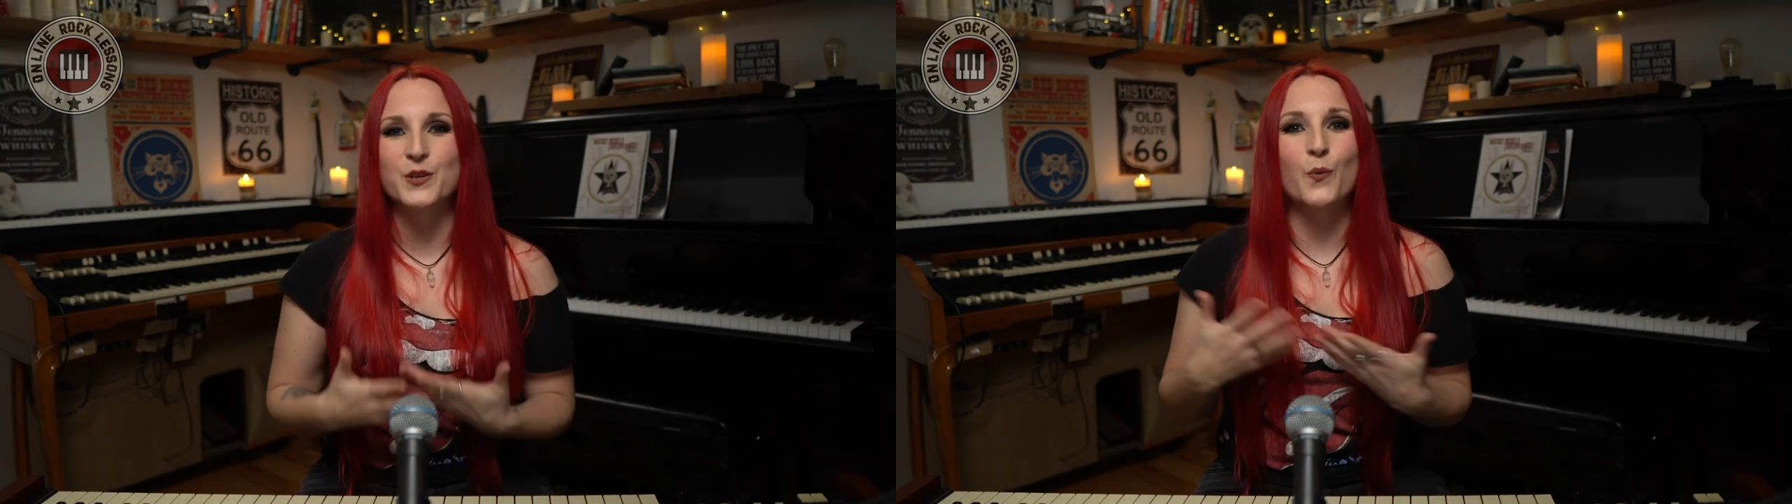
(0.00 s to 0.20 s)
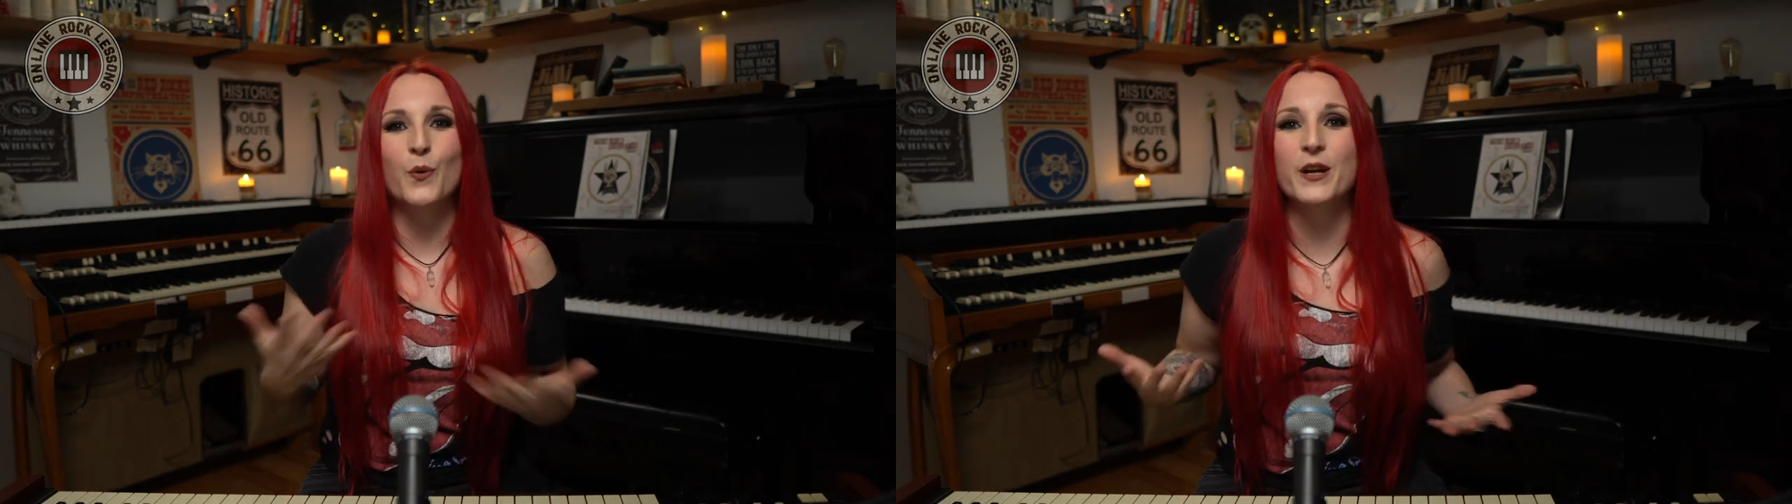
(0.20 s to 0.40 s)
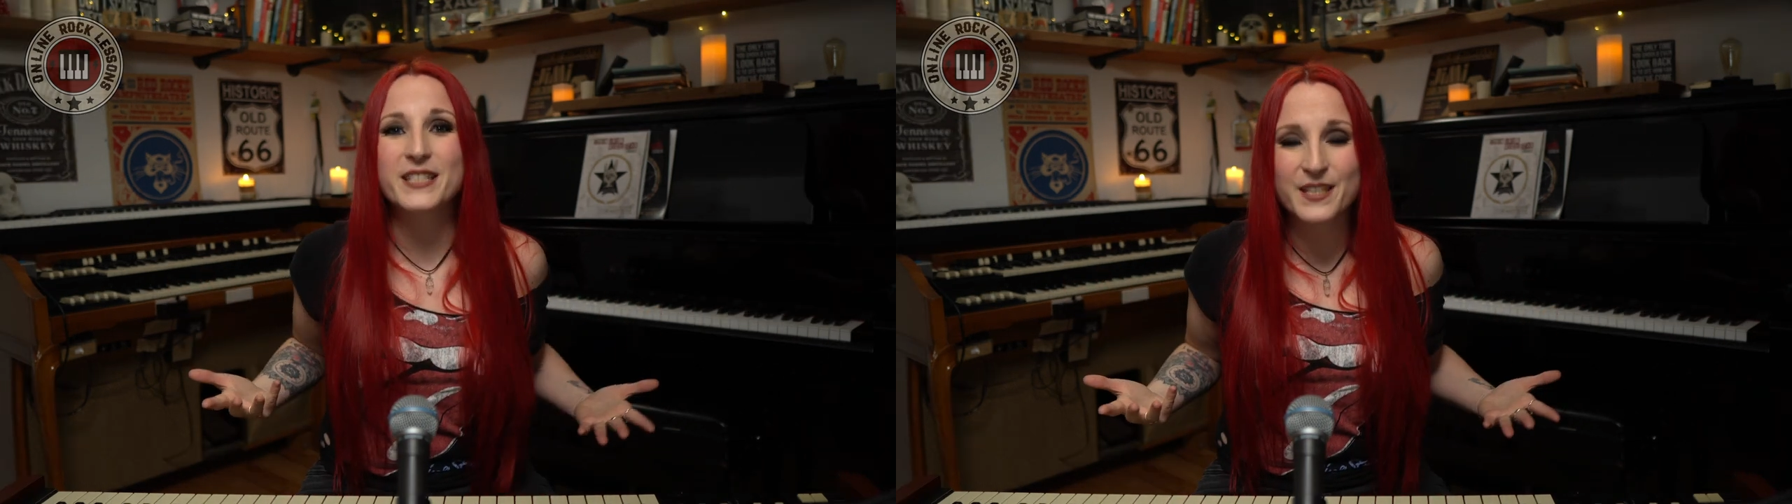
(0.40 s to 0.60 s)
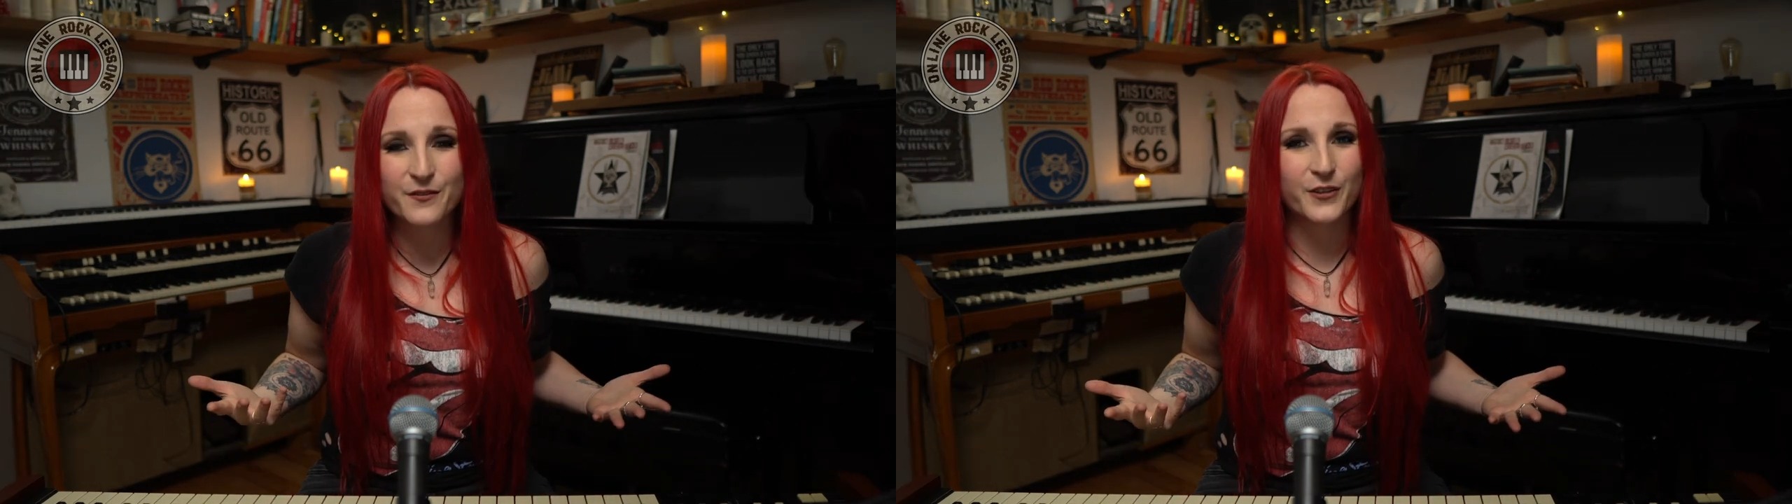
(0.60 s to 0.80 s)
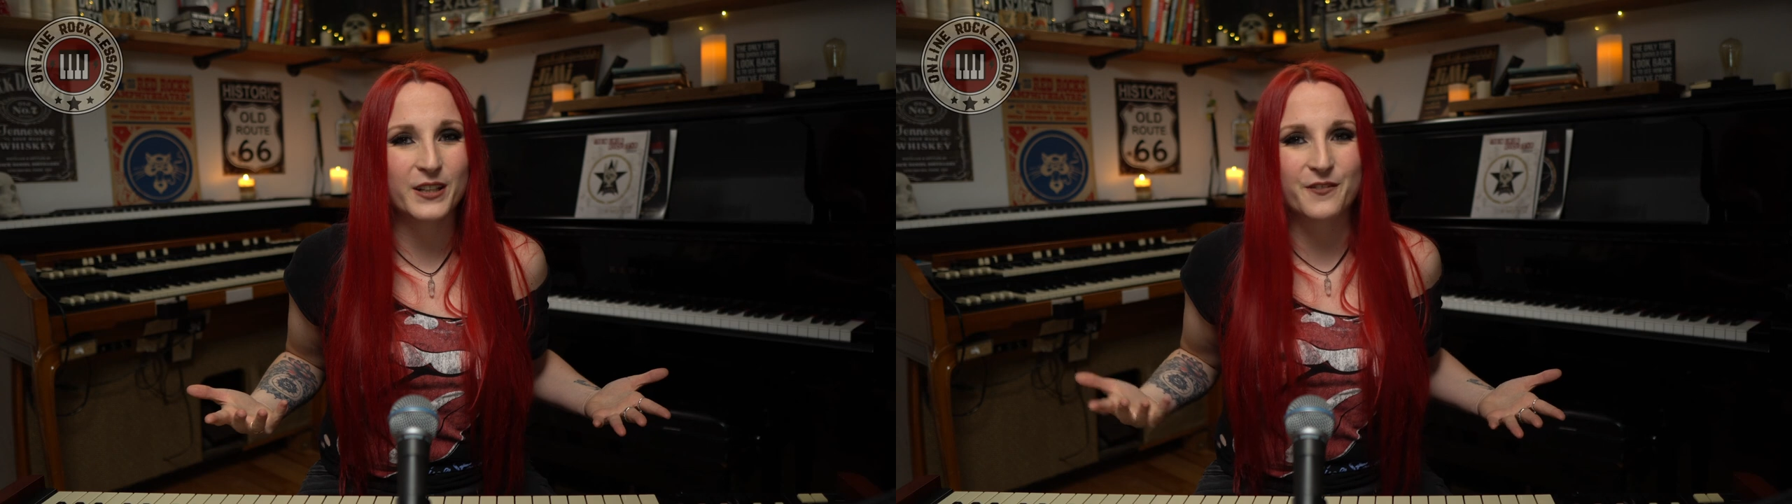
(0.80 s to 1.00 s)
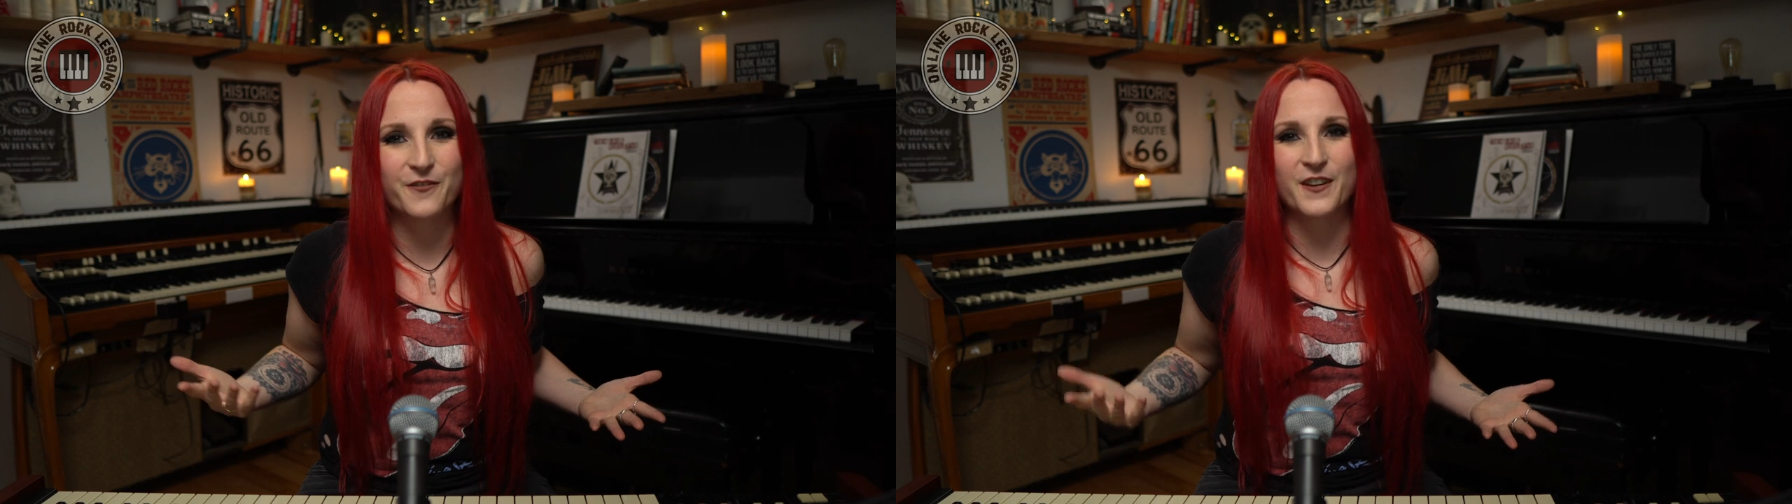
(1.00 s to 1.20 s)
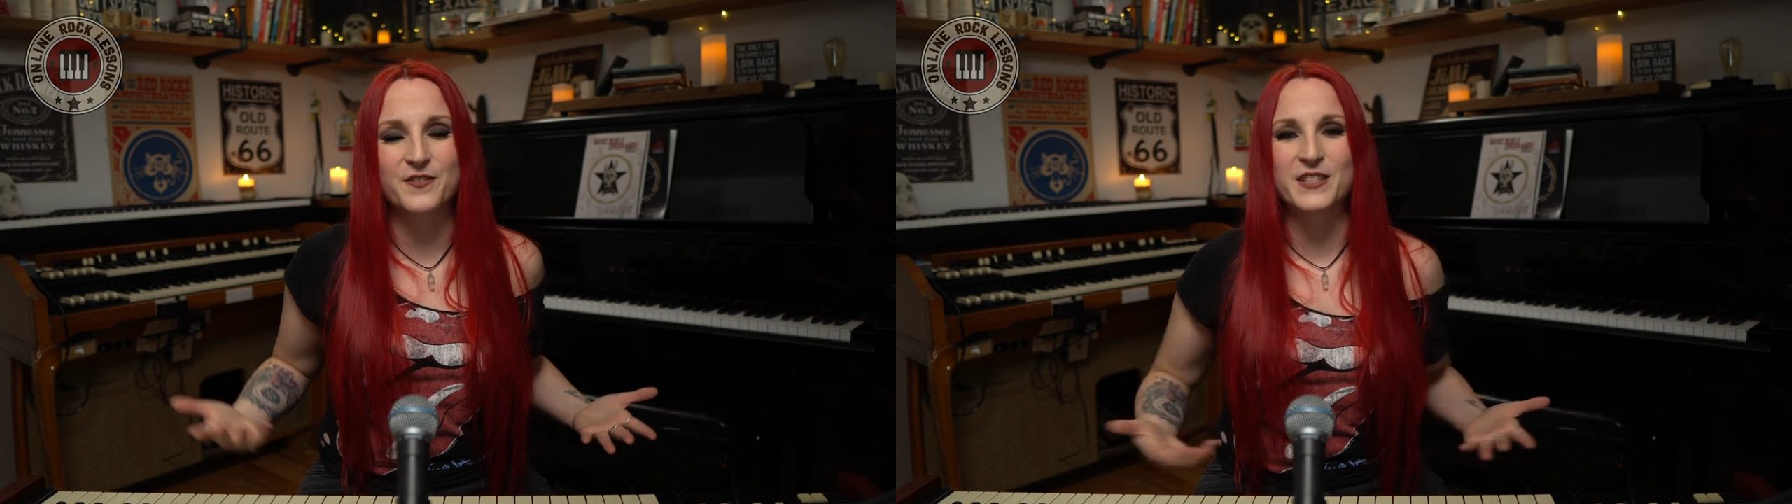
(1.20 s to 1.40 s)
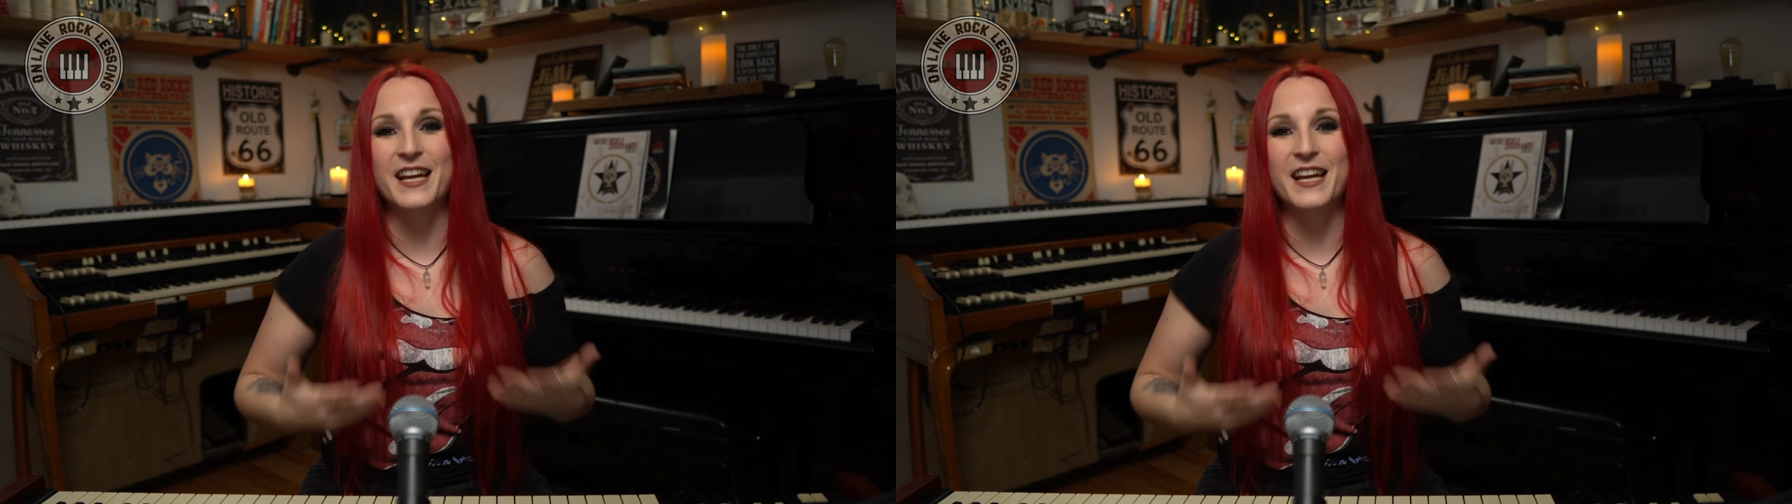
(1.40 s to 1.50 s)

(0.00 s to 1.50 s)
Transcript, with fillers: what is inverted fifth,